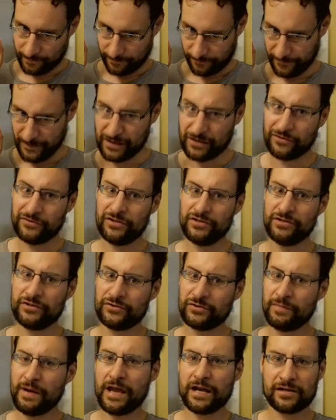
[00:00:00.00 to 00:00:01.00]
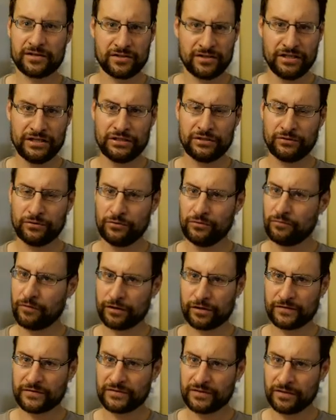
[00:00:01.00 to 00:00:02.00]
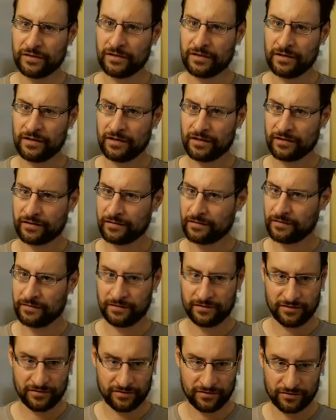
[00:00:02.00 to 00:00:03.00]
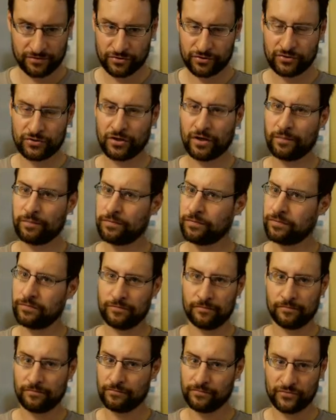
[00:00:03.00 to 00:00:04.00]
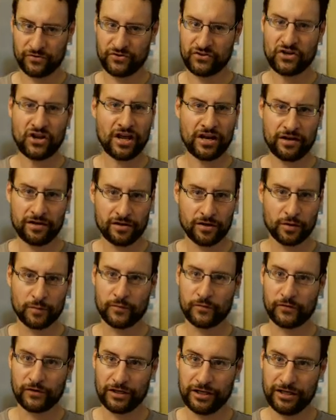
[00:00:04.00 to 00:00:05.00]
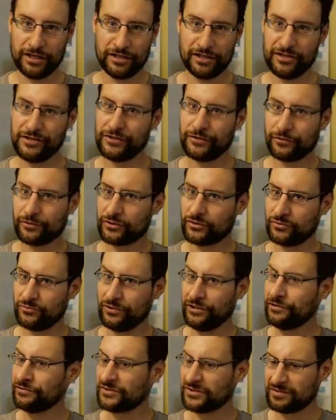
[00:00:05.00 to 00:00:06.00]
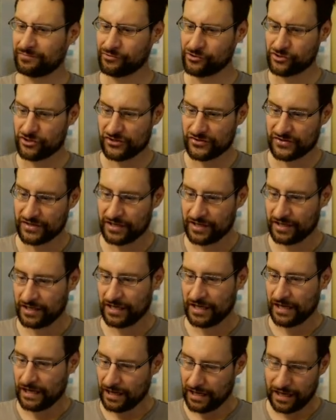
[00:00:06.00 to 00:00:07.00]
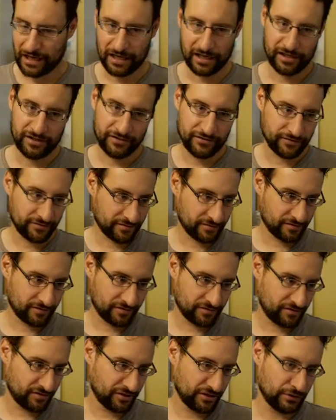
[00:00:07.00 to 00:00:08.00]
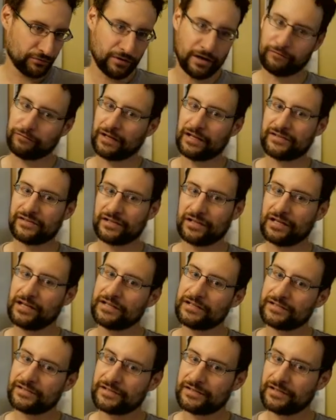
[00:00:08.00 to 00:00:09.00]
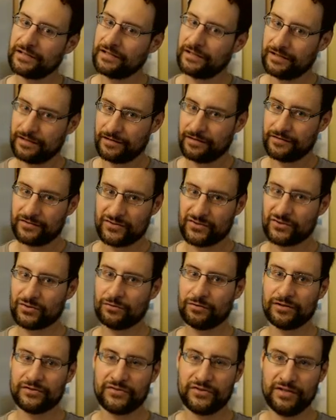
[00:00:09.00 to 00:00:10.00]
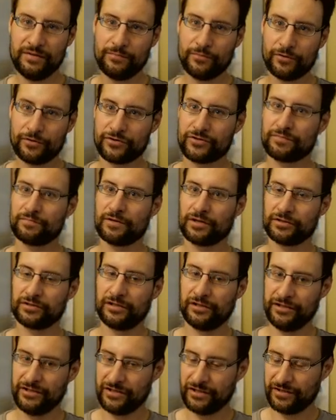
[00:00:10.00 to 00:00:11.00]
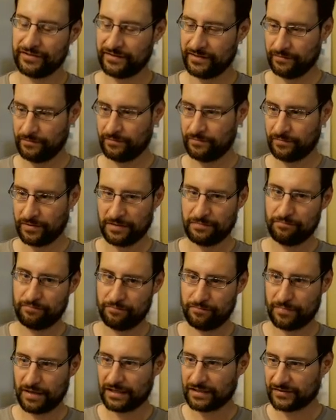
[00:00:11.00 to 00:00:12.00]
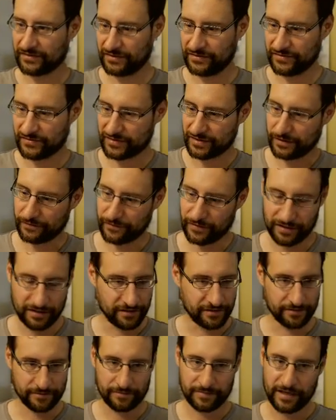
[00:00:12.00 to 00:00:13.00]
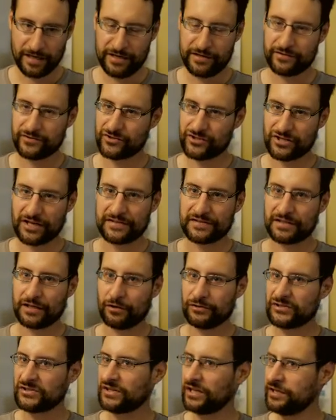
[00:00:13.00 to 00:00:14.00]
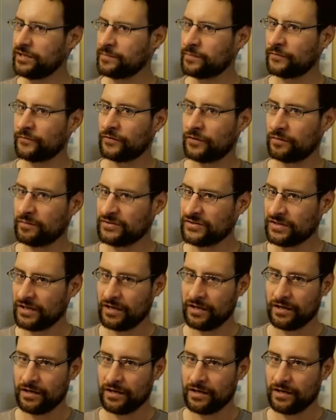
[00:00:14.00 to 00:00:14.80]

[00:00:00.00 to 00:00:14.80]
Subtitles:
we continue to make T2 one of the top 10, hopefully in a year or two, Linux distributions, and you have less and less source emerge marginalities and bugs and stuff, and just outstanding performance